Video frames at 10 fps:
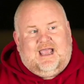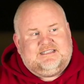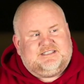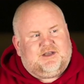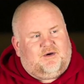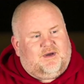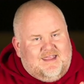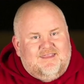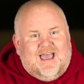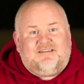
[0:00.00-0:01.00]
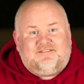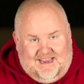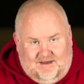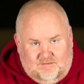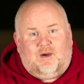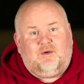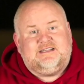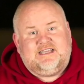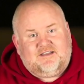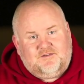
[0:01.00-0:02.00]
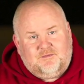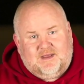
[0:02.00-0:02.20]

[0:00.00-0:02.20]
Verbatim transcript: And so, in that vein, I want to take a few